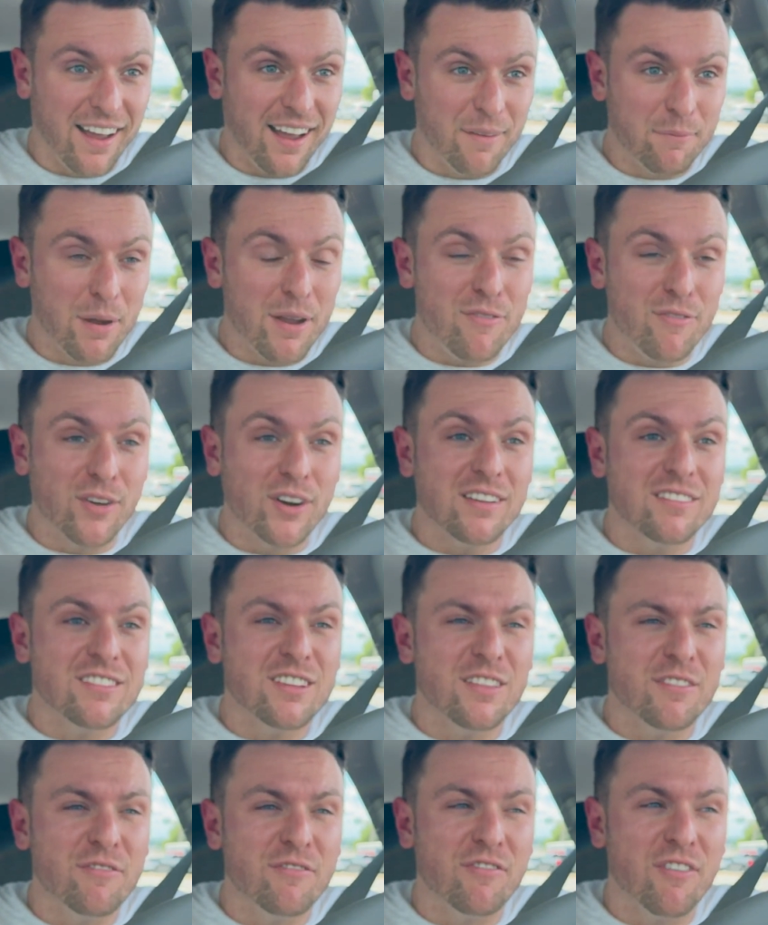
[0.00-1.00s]
my foot is to
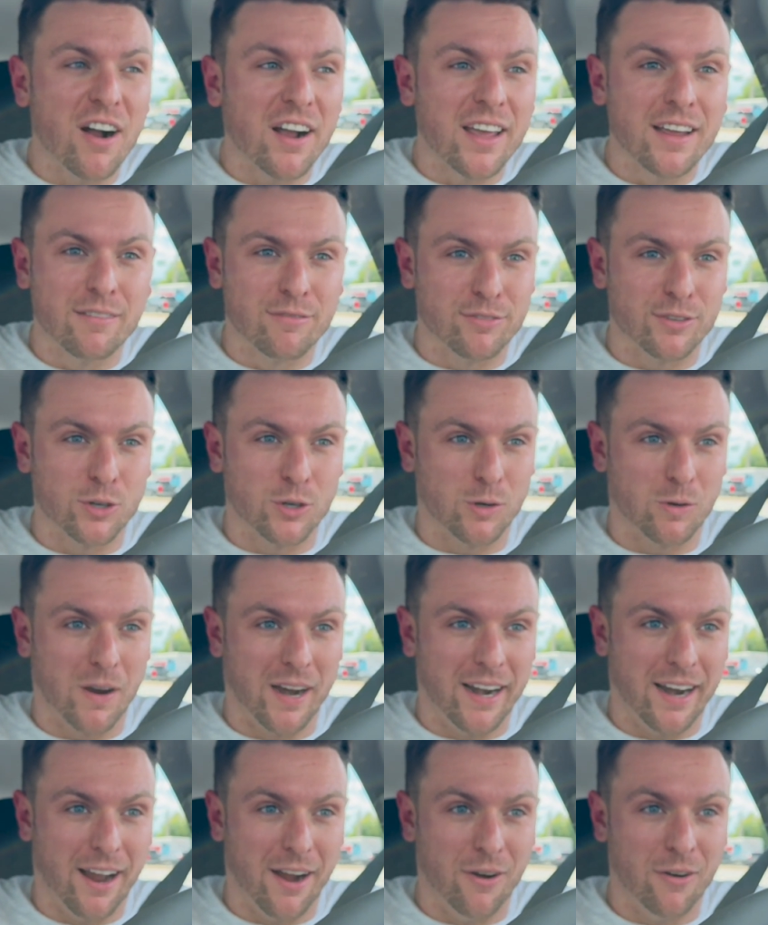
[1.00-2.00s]
the floor
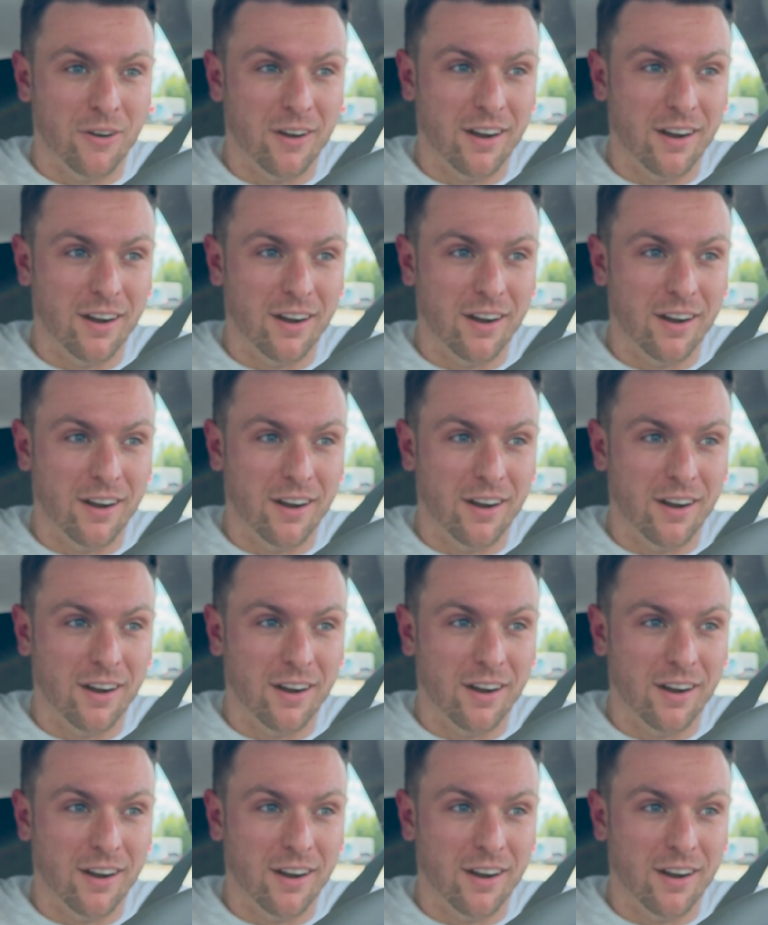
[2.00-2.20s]
right now.